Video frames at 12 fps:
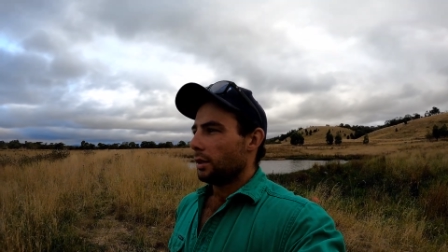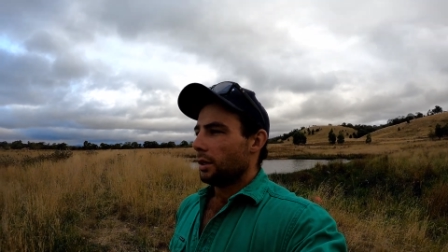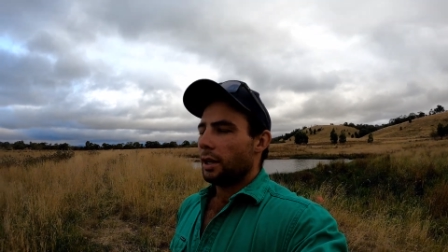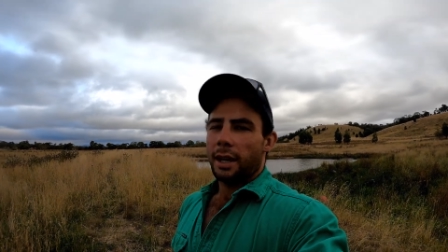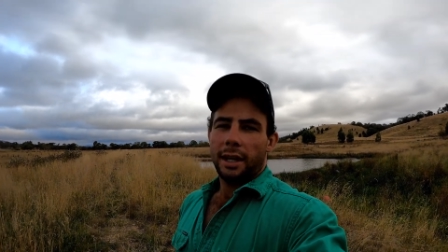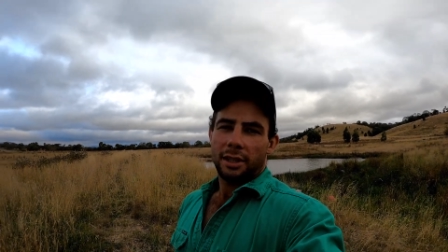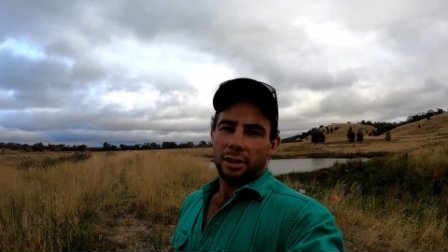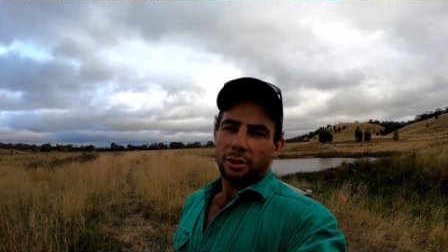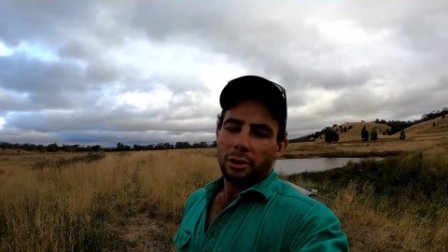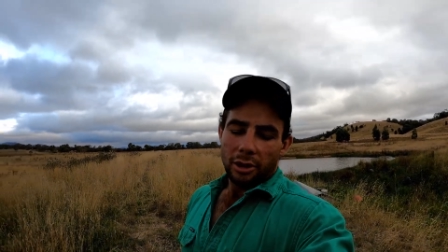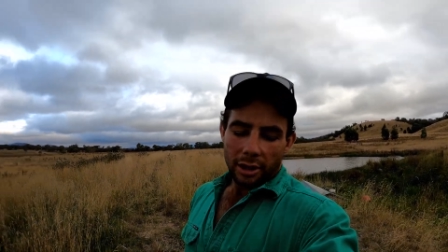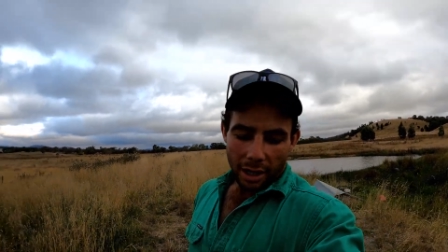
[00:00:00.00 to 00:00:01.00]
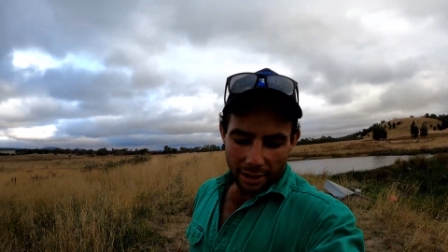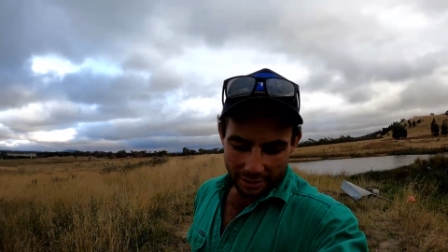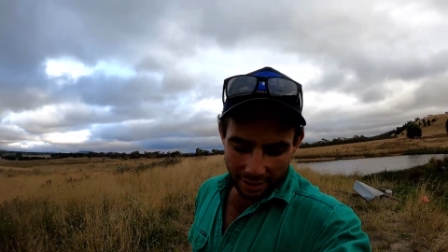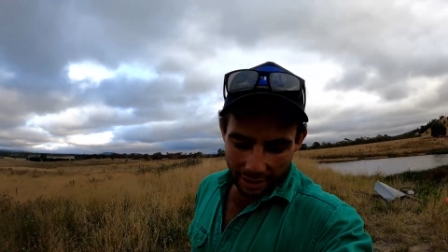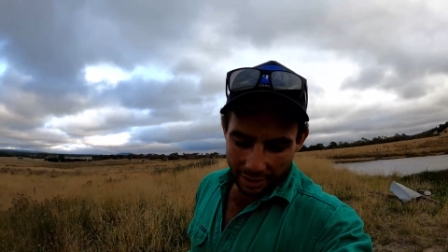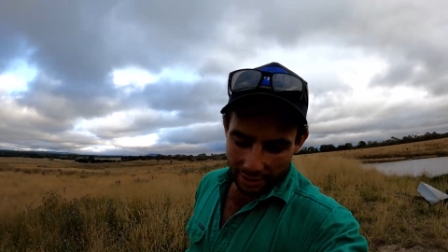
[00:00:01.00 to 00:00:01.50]
no, I just sort of asked
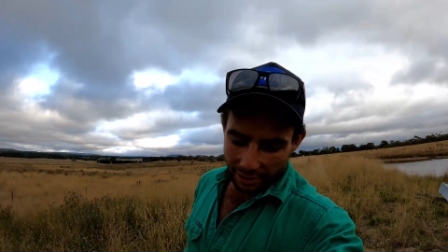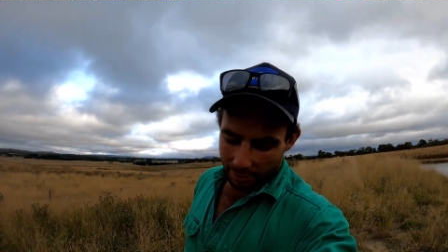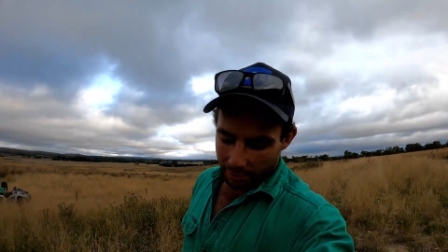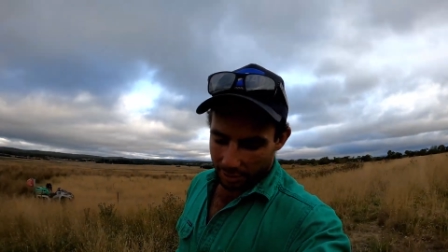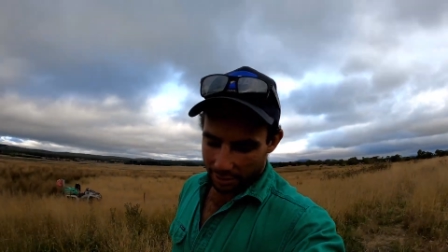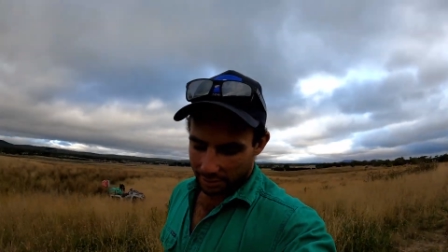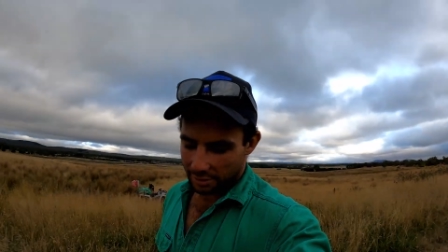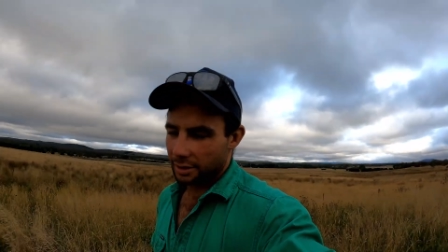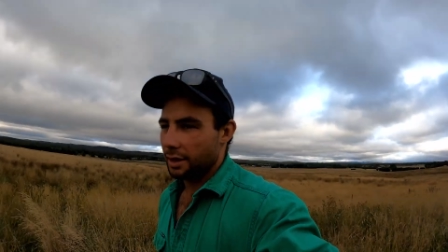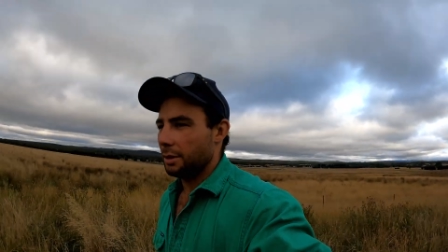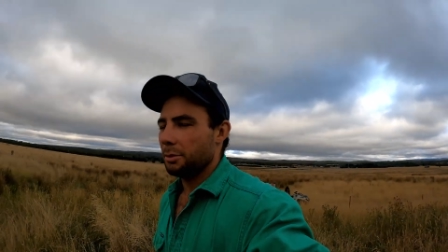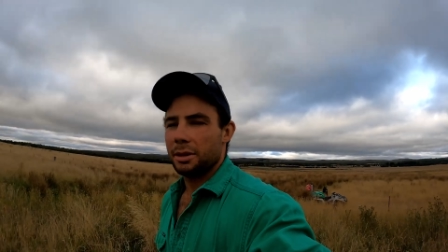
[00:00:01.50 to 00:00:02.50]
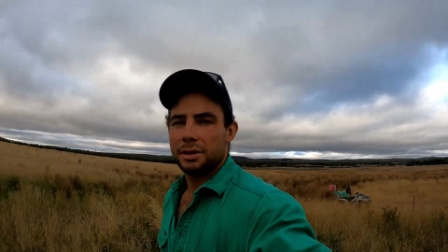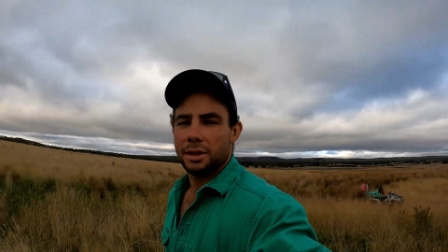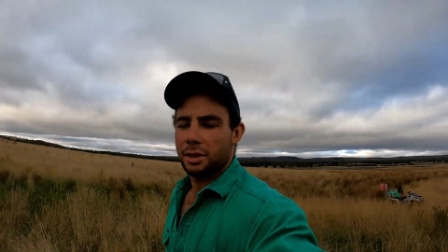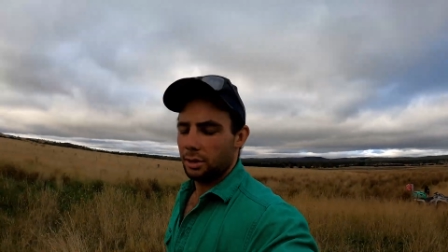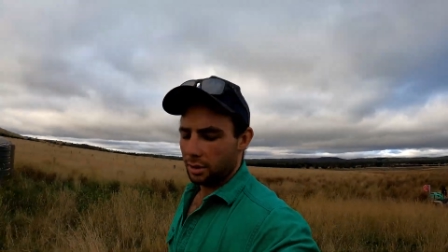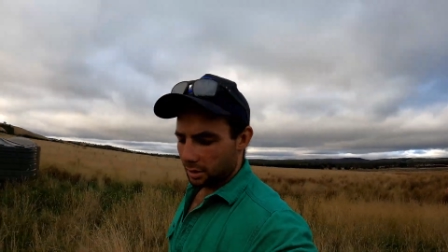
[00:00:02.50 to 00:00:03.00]
that. Anyone
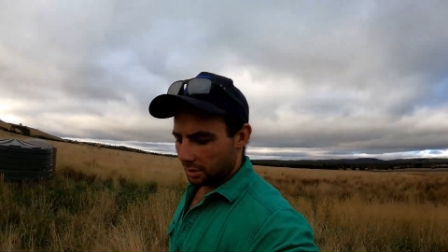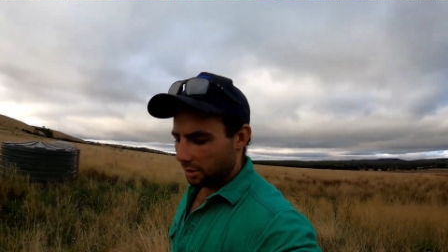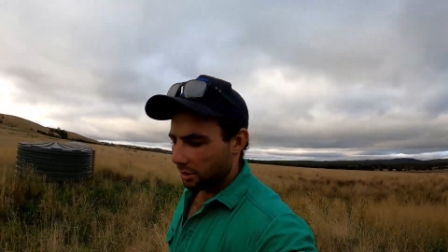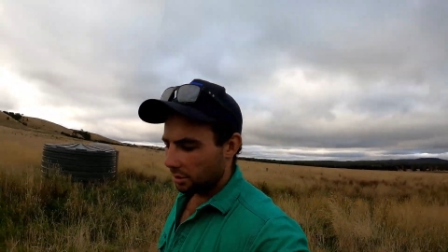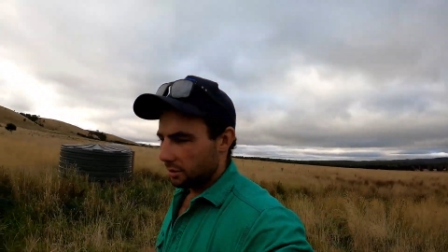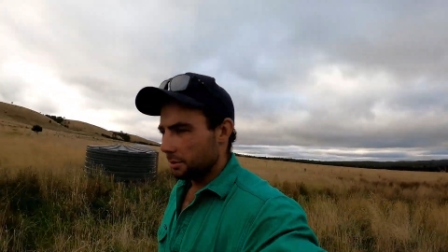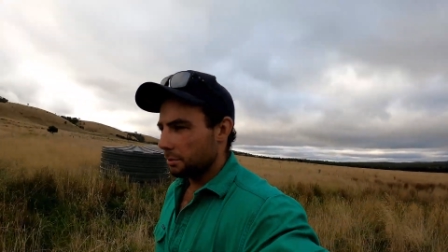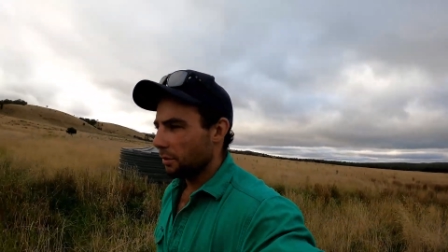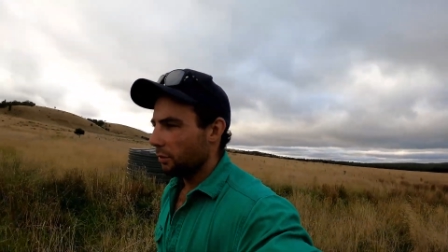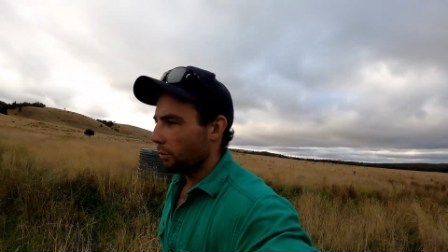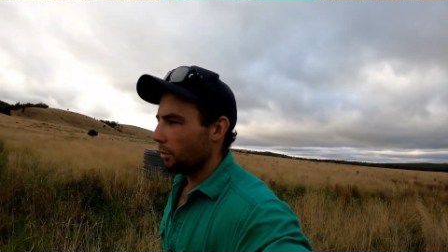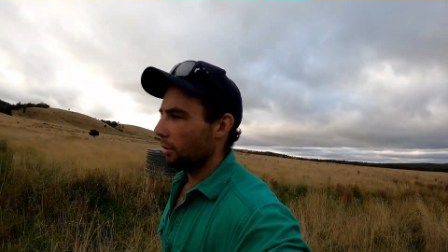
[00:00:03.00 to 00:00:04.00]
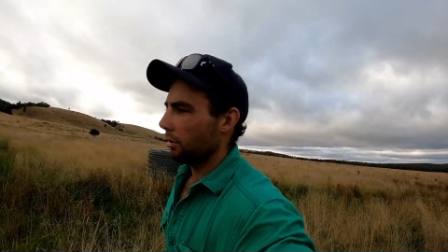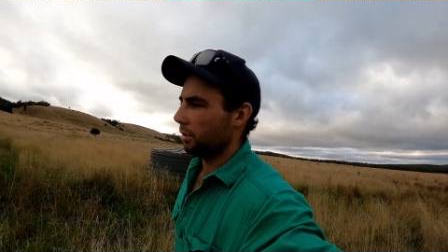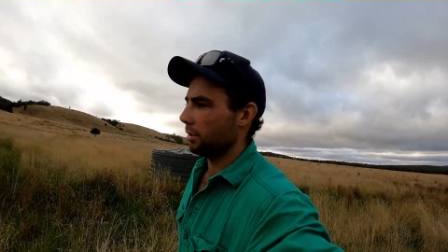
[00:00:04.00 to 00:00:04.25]
that's used them before?